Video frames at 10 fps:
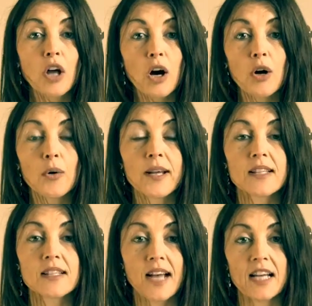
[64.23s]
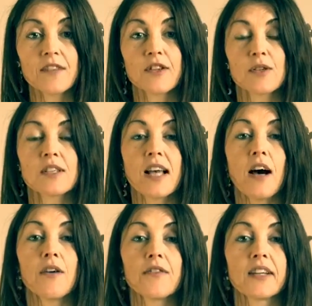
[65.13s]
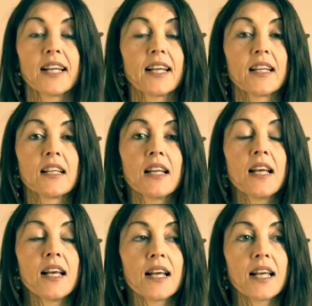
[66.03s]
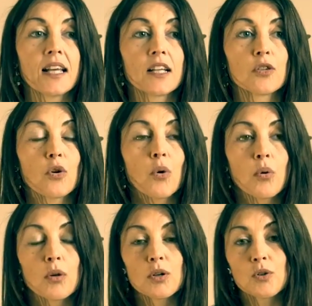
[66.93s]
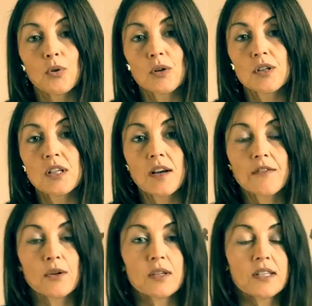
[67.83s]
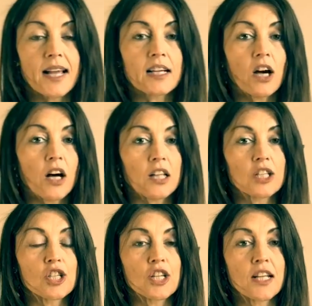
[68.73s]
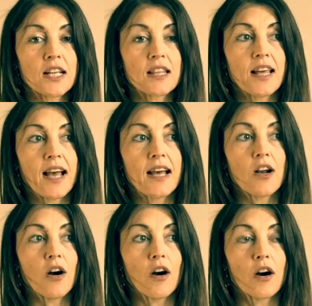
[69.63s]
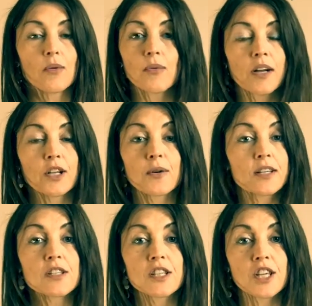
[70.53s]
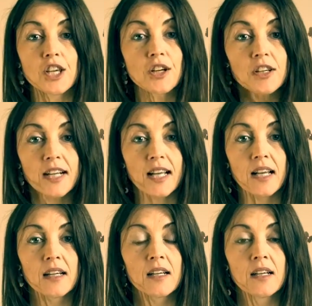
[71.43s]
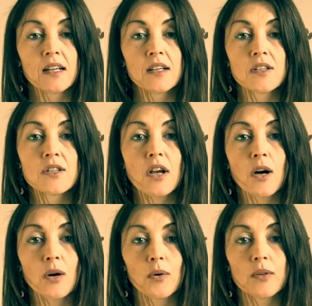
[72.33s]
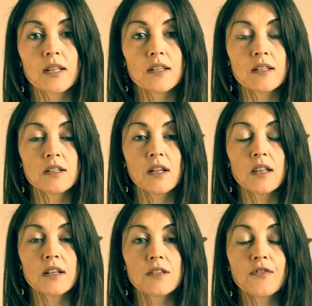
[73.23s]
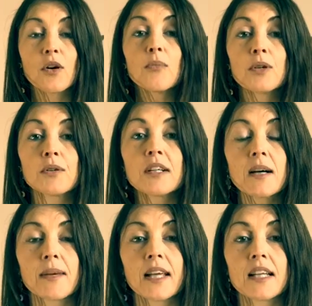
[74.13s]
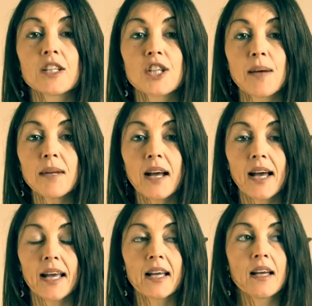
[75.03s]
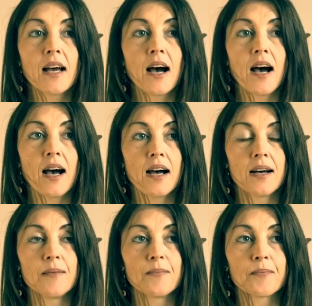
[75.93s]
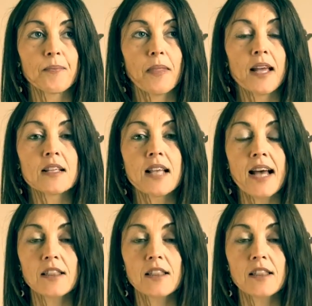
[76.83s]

low inside of yourself and in corridors of your psychology that are your insecurity. So this full moon coming in Gemini is